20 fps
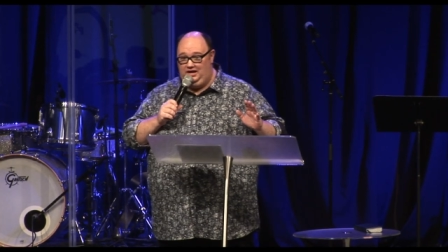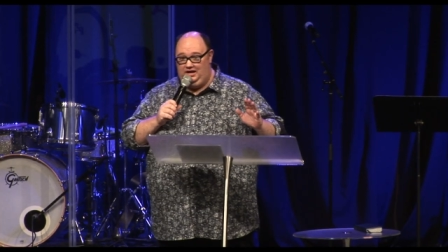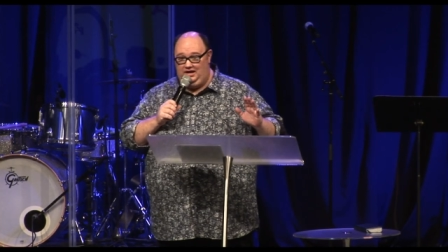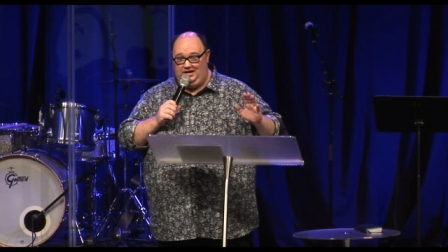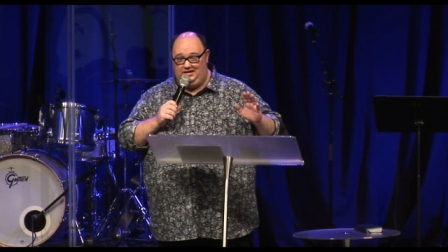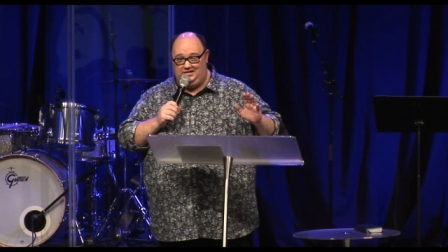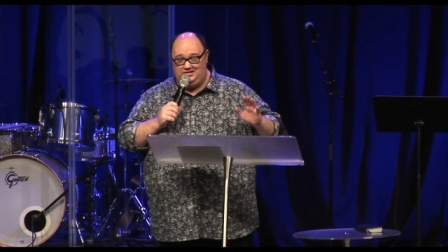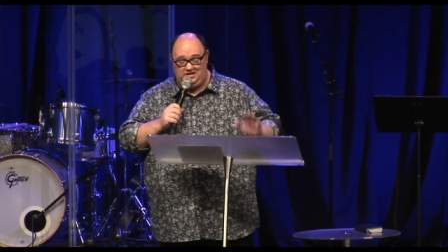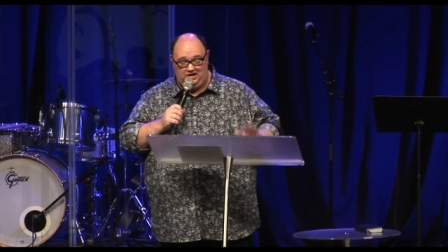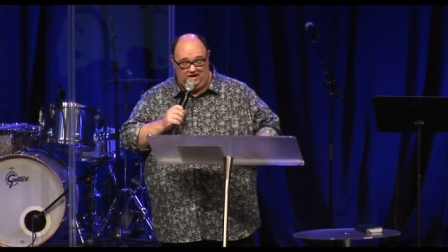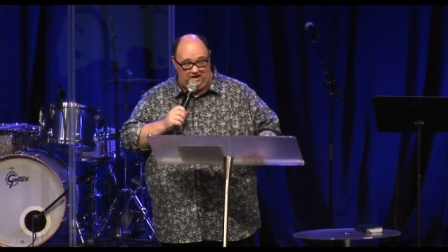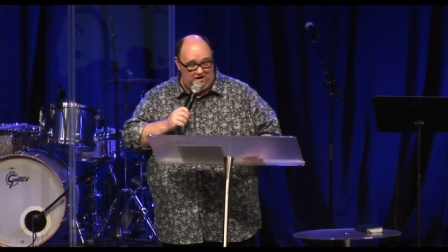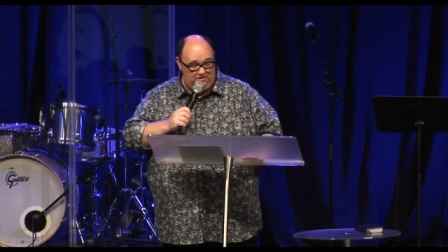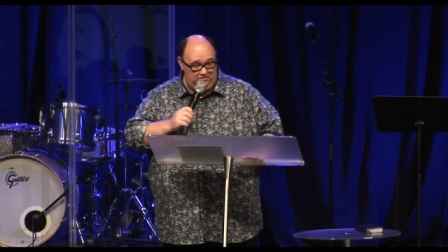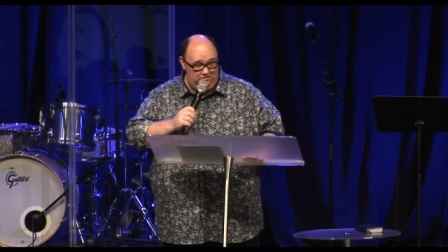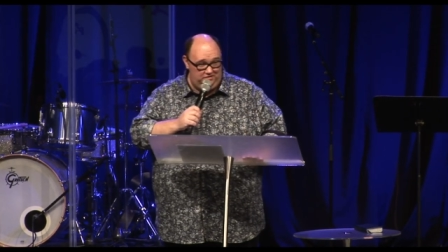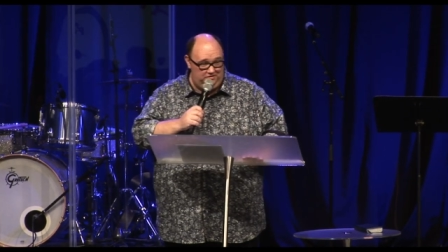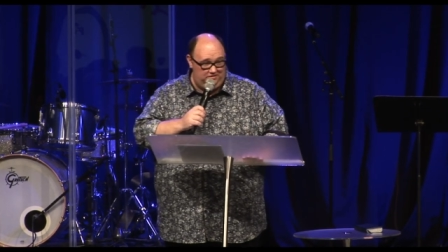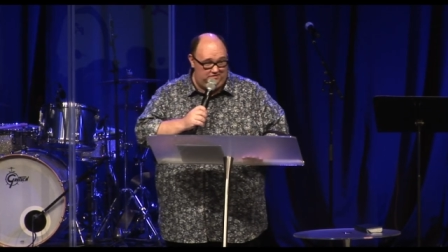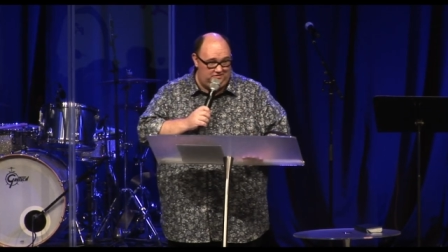a
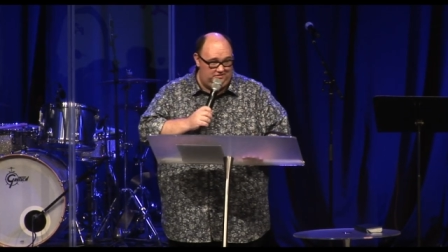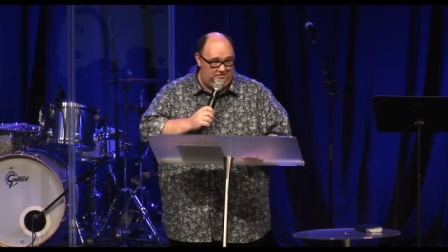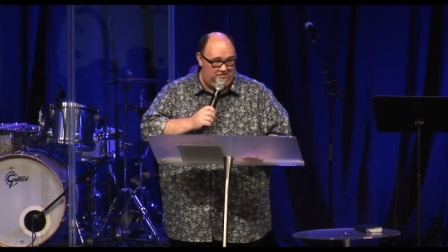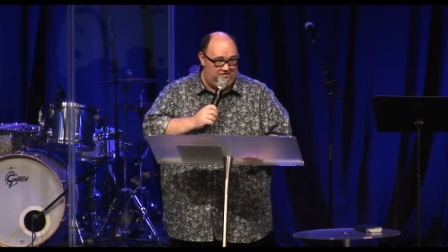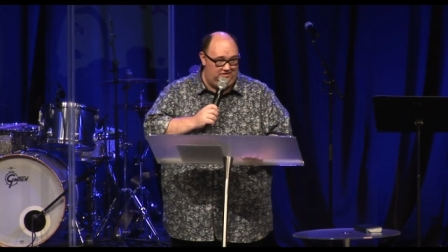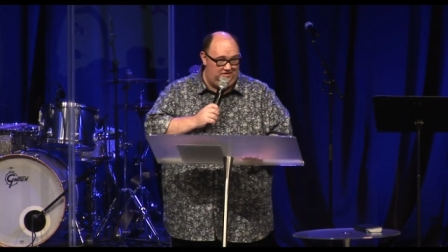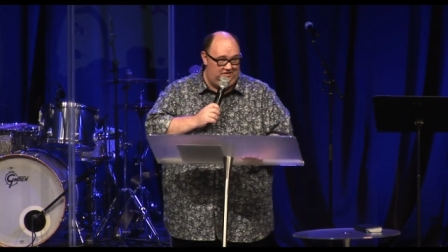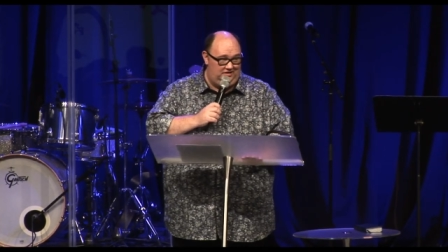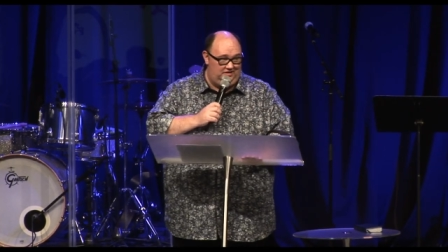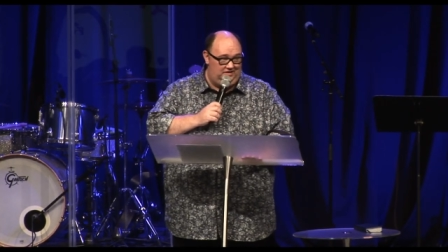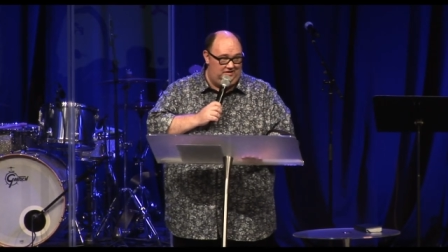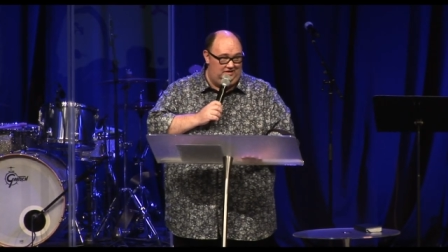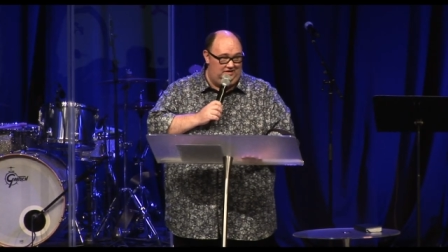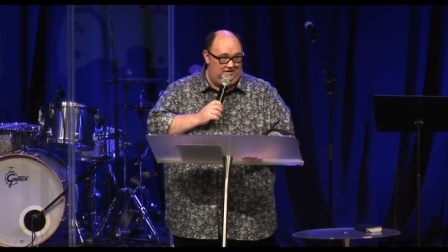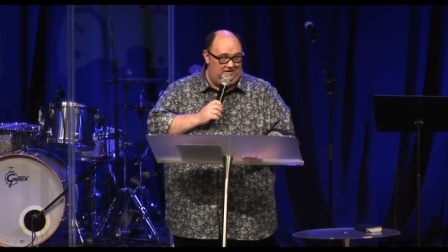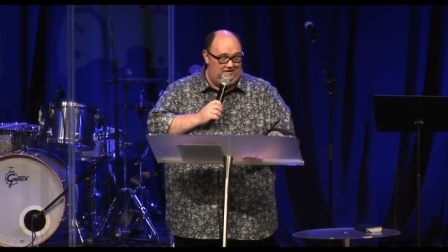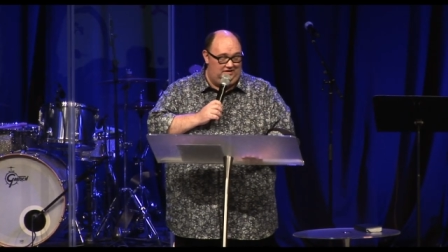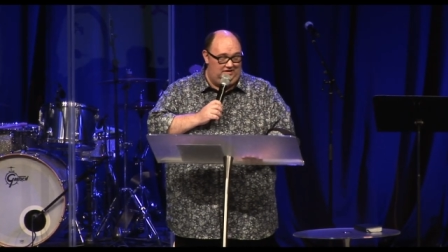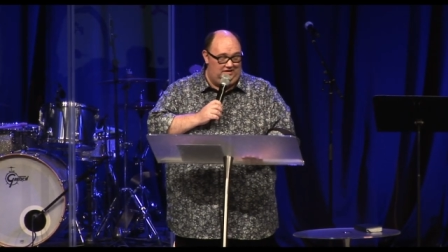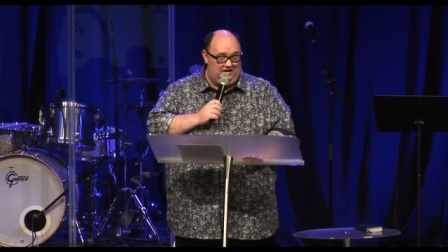tyrant,
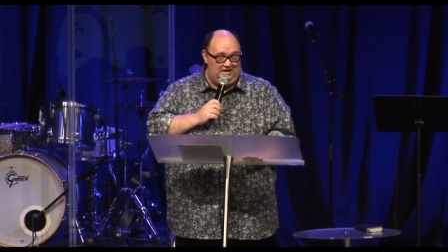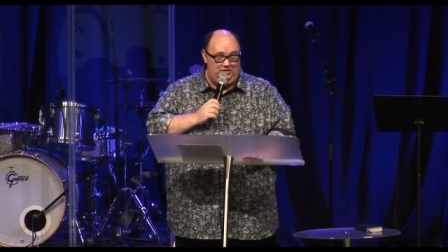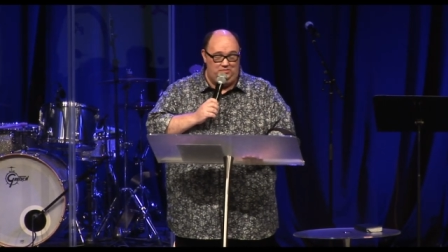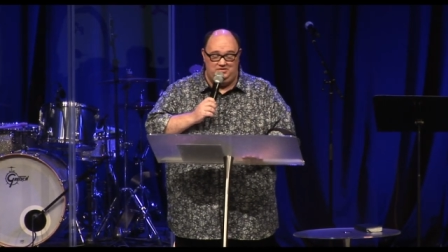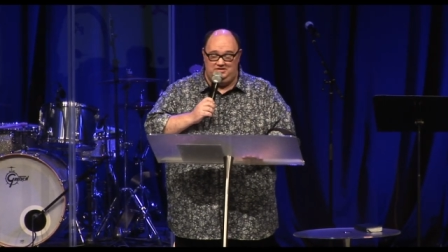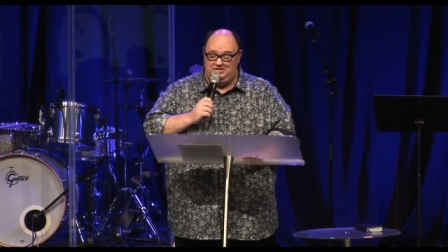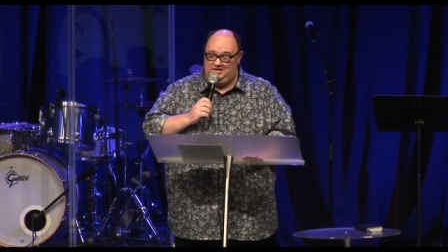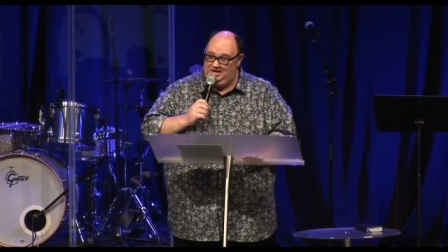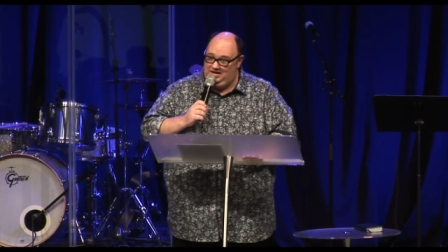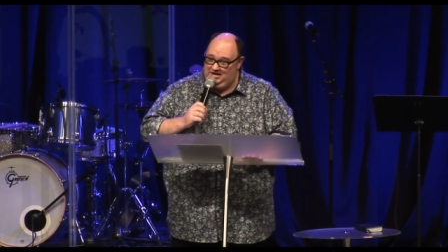he was an